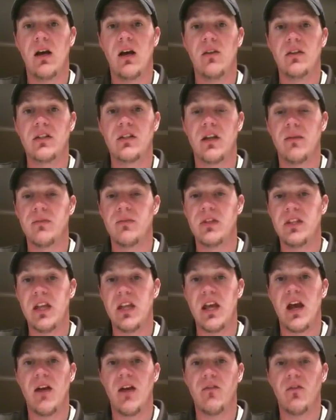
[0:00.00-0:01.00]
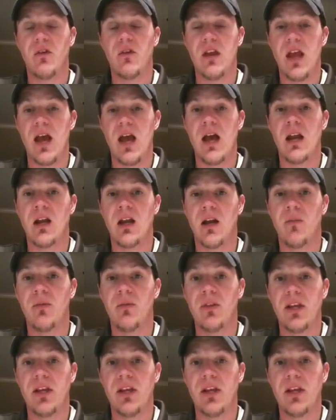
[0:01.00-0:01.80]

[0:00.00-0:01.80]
This comes a day after he had a couple